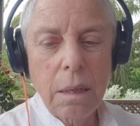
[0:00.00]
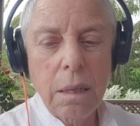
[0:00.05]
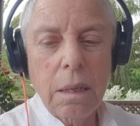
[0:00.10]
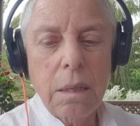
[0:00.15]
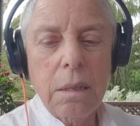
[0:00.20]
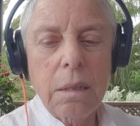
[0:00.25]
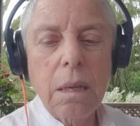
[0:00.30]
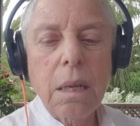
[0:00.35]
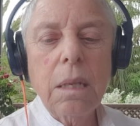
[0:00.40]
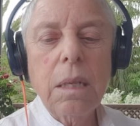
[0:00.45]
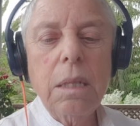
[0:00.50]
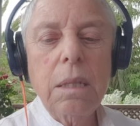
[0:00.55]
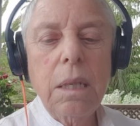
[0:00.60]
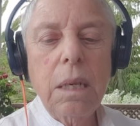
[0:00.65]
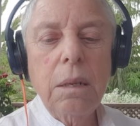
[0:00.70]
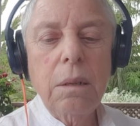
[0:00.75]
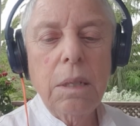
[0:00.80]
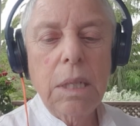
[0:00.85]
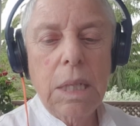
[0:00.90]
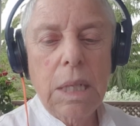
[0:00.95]

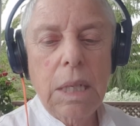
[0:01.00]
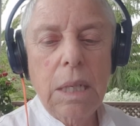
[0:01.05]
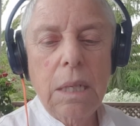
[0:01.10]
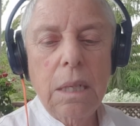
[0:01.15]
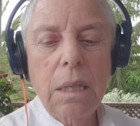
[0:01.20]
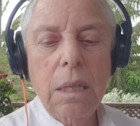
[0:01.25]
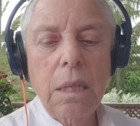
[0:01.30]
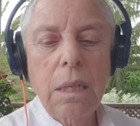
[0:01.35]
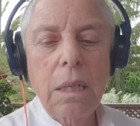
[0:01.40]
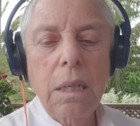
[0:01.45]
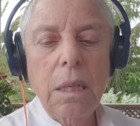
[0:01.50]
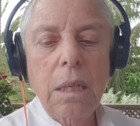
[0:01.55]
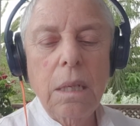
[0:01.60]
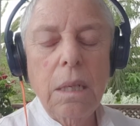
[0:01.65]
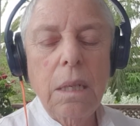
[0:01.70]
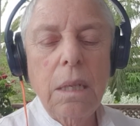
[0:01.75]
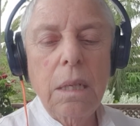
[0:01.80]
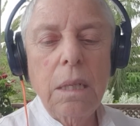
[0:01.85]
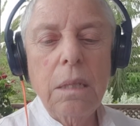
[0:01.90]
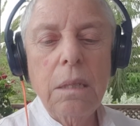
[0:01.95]
Solidarity
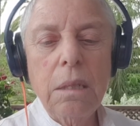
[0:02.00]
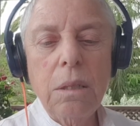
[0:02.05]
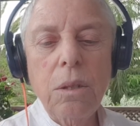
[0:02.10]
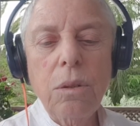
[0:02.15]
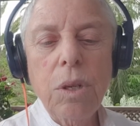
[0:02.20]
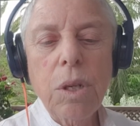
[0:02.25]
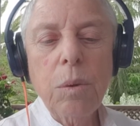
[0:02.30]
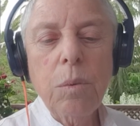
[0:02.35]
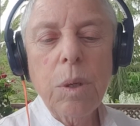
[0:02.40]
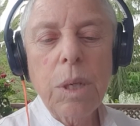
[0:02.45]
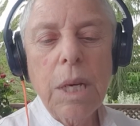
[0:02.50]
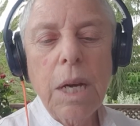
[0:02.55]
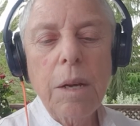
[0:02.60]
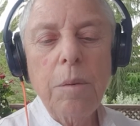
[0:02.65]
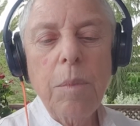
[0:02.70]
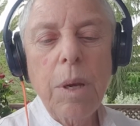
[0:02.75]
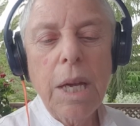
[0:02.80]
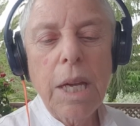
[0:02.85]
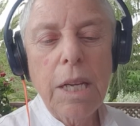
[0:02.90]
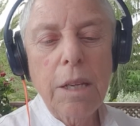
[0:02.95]
is doing what
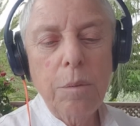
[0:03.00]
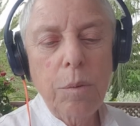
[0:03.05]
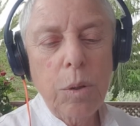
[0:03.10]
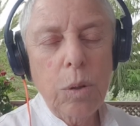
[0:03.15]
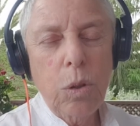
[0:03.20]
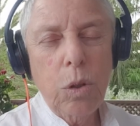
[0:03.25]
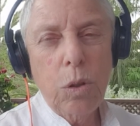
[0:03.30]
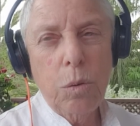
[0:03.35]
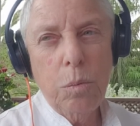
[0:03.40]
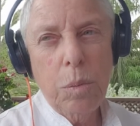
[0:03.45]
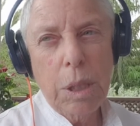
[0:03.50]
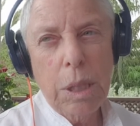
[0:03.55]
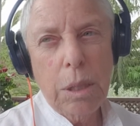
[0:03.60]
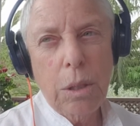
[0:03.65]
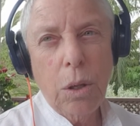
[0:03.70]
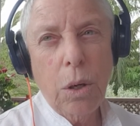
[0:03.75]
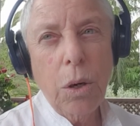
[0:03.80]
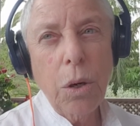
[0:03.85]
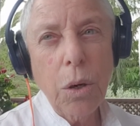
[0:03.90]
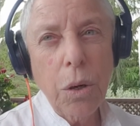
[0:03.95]
I'm able to meet
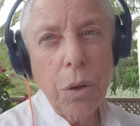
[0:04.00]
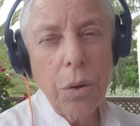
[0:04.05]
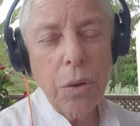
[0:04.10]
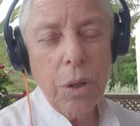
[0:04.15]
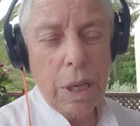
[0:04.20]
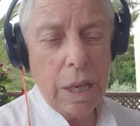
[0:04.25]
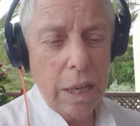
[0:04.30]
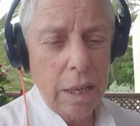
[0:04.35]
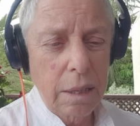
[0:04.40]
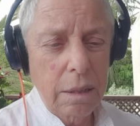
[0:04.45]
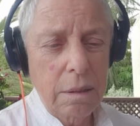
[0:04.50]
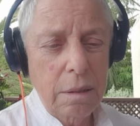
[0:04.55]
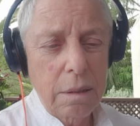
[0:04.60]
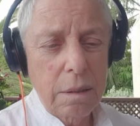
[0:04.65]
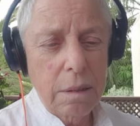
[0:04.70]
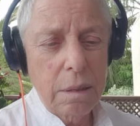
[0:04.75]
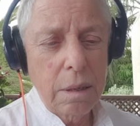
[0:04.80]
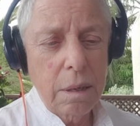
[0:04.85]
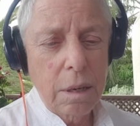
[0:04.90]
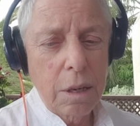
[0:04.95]
her
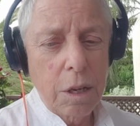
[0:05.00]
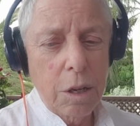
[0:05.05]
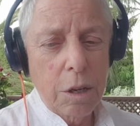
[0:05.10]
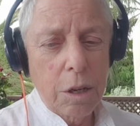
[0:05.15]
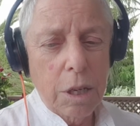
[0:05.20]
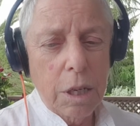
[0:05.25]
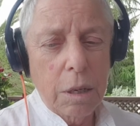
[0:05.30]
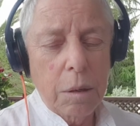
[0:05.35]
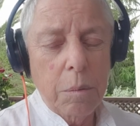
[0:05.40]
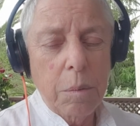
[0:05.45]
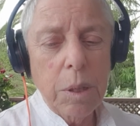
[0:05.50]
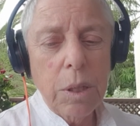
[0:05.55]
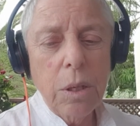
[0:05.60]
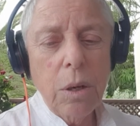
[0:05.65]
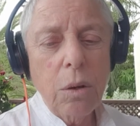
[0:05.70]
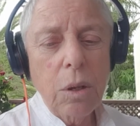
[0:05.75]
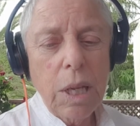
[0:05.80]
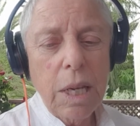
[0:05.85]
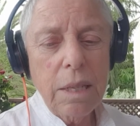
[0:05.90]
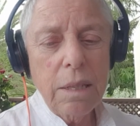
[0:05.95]
needs, but
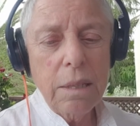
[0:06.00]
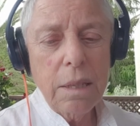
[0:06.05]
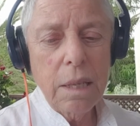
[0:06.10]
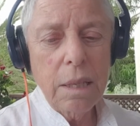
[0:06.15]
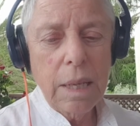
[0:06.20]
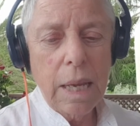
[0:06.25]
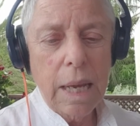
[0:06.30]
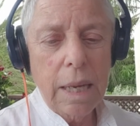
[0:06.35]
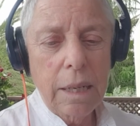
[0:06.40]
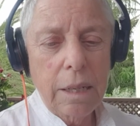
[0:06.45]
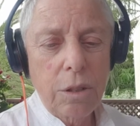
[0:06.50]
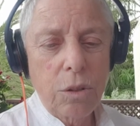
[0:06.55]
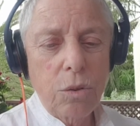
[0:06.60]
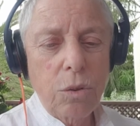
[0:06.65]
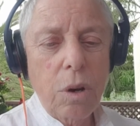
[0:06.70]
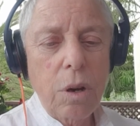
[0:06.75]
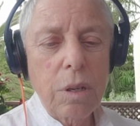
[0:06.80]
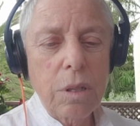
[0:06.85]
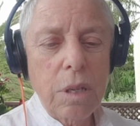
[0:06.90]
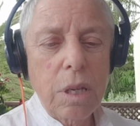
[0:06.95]
no less than that, it
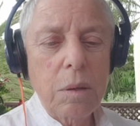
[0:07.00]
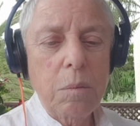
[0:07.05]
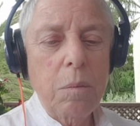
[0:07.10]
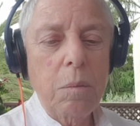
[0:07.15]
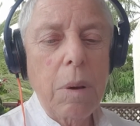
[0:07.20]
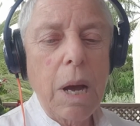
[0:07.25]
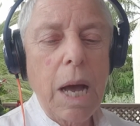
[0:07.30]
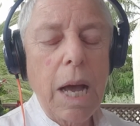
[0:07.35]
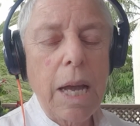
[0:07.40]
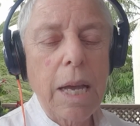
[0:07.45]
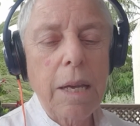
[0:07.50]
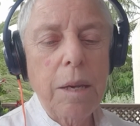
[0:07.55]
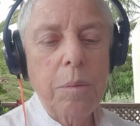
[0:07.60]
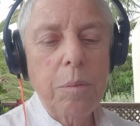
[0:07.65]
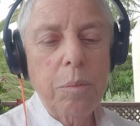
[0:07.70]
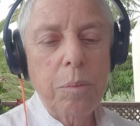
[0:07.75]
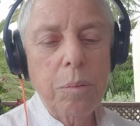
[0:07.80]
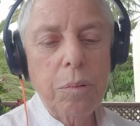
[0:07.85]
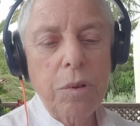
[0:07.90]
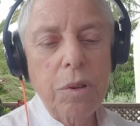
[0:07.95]
draws on my
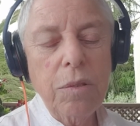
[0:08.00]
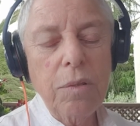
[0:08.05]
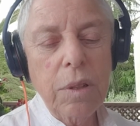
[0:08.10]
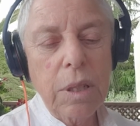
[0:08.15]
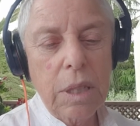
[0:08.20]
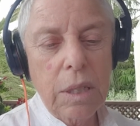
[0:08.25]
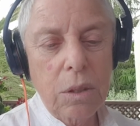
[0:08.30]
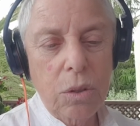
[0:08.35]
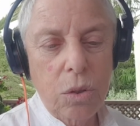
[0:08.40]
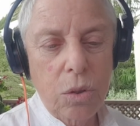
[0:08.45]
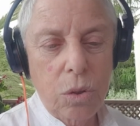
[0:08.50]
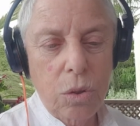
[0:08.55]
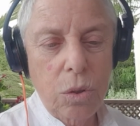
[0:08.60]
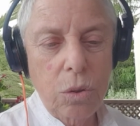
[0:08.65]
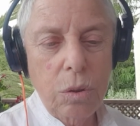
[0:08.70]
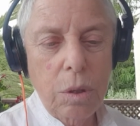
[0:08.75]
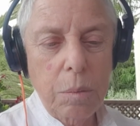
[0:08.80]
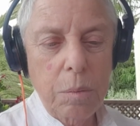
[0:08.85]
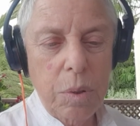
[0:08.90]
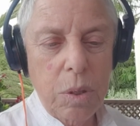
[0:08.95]
privilege
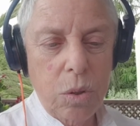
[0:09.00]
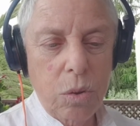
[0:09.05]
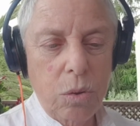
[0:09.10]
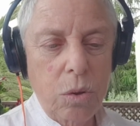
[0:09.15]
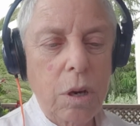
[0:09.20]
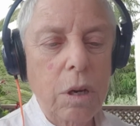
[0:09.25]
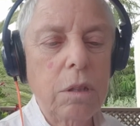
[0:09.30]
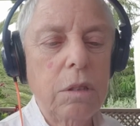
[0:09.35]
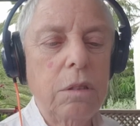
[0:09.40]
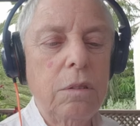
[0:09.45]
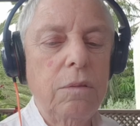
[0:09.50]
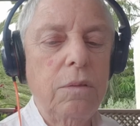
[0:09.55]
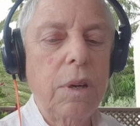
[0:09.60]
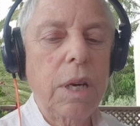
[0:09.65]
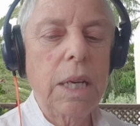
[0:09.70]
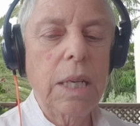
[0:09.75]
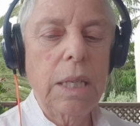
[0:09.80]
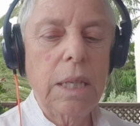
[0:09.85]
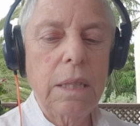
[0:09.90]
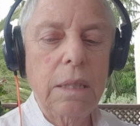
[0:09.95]
to obstruct
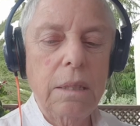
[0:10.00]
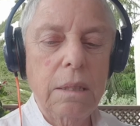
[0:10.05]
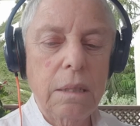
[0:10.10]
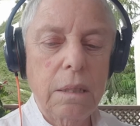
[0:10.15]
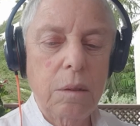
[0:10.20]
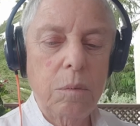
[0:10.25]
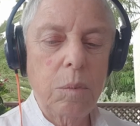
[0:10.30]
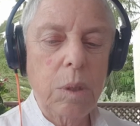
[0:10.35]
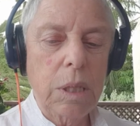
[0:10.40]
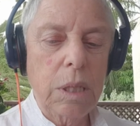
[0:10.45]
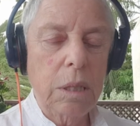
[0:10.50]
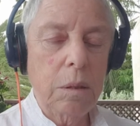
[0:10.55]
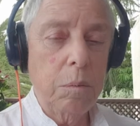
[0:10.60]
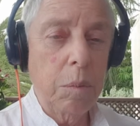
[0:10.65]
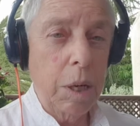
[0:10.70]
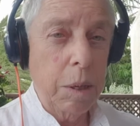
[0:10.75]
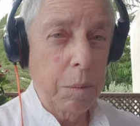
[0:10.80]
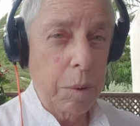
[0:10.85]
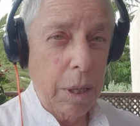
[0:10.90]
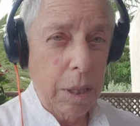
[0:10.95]
violence committed
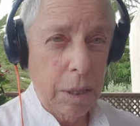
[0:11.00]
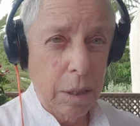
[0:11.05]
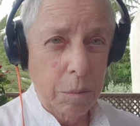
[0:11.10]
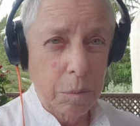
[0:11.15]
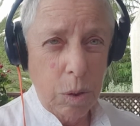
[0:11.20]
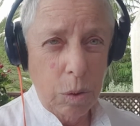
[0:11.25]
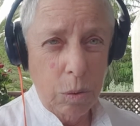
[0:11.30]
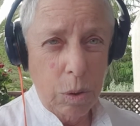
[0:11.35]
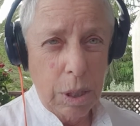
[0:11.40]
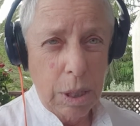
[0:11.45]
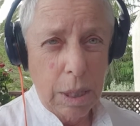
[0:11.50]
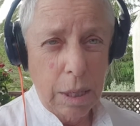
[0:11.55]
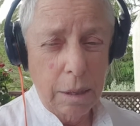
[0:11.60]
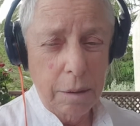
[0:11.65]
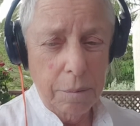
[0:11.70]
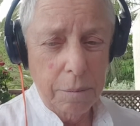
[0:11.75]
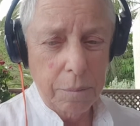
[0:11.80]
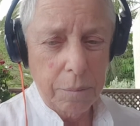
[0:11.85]
by my community.